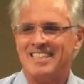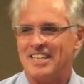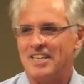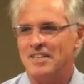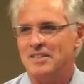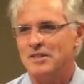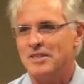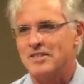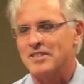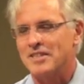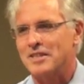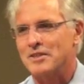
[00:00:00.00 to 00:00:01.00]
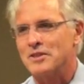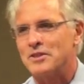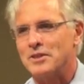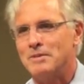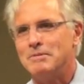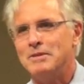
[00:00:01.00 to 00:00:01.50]
You know, critical
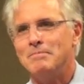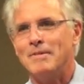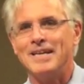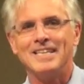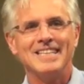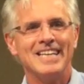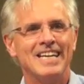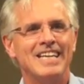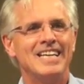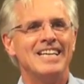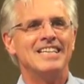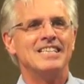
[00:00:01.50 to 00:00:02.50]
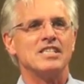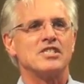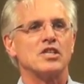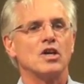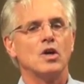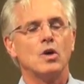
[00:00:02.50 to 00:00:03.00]
German mind.
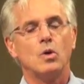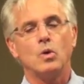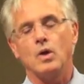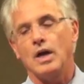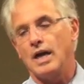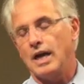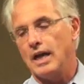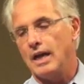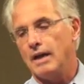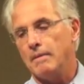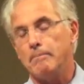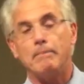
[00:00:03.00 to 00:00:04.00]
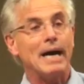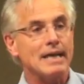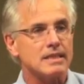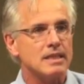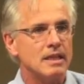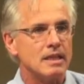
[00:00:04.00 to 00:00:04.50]
So,
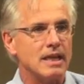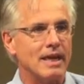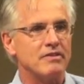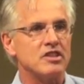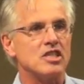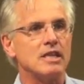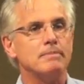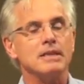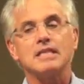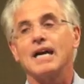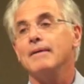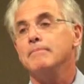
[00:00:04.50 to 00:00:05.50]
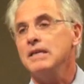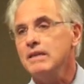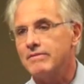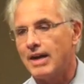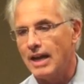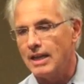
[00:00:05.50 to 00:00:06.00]
but the average sleeping time,
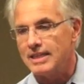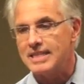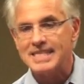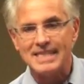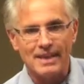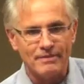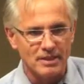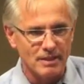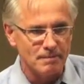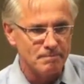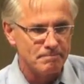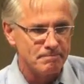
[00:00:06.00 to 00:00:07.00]
meanwhile, is 7.